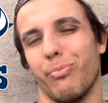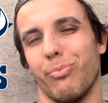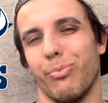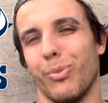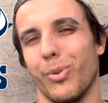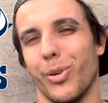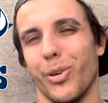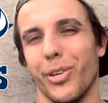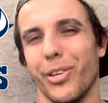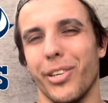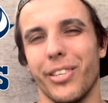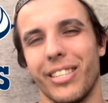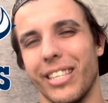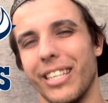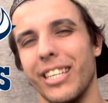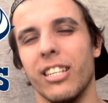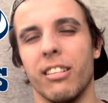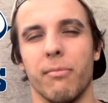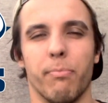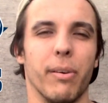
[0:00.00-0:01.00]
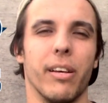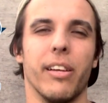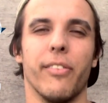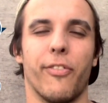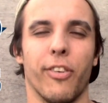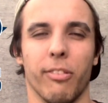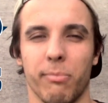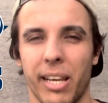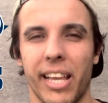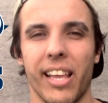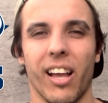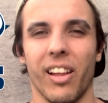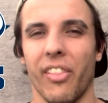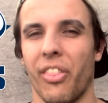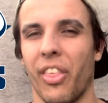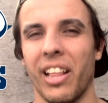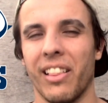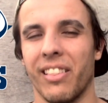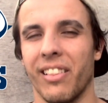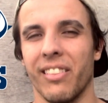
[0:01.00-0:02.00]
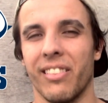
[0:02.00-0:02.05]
worth it, but for me, I think